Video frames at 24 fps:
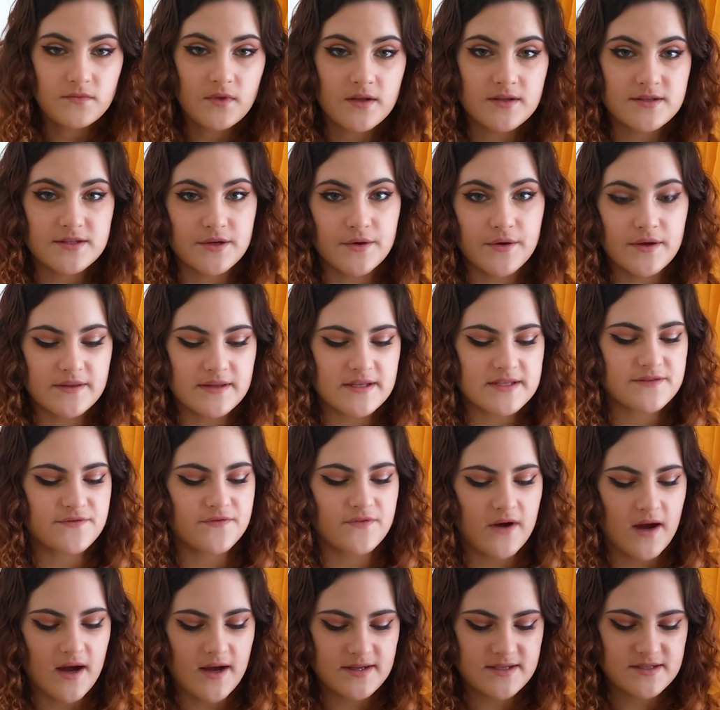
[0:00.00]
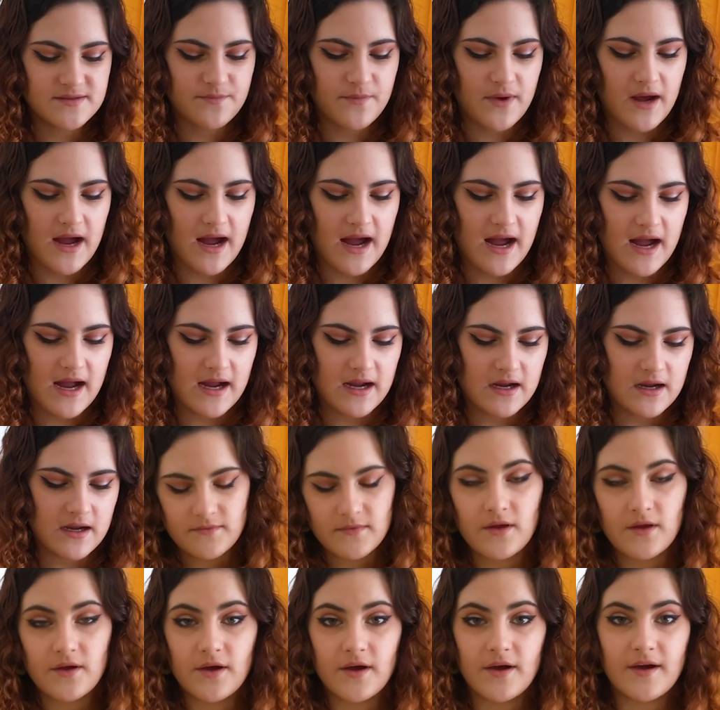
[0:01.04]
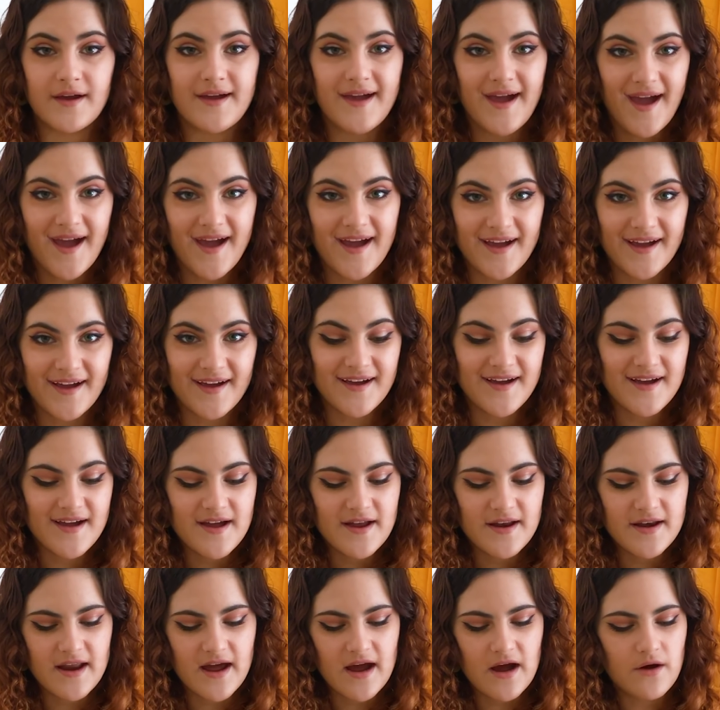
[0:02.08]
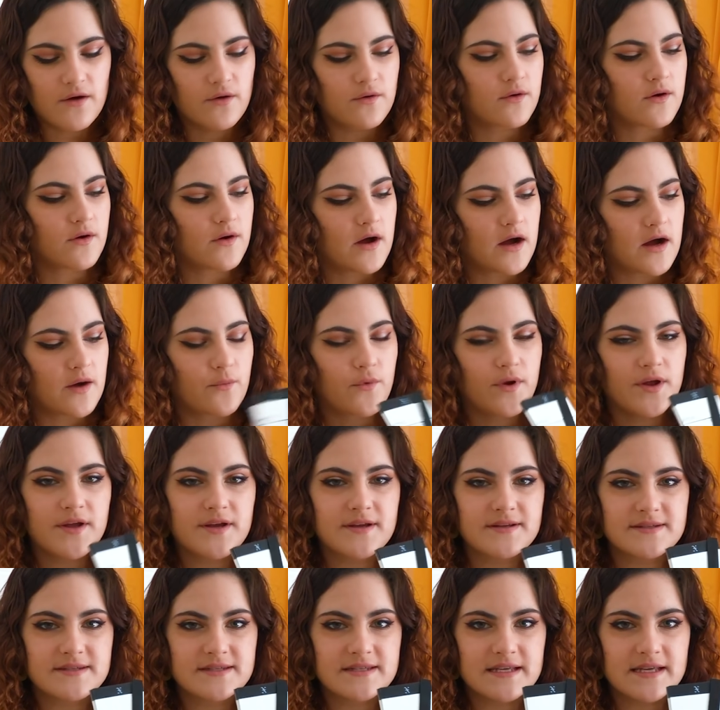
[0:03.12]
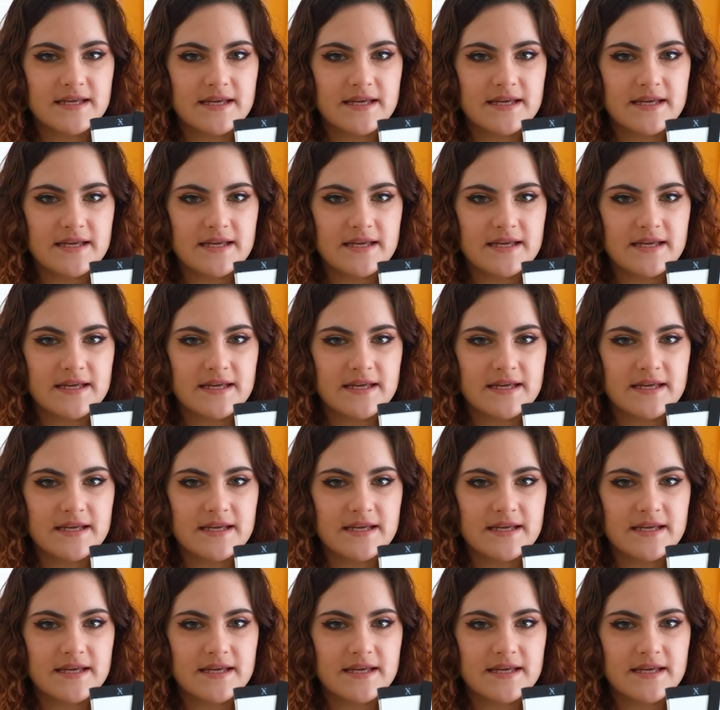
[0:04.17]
So in this first pack, okay, now what you can see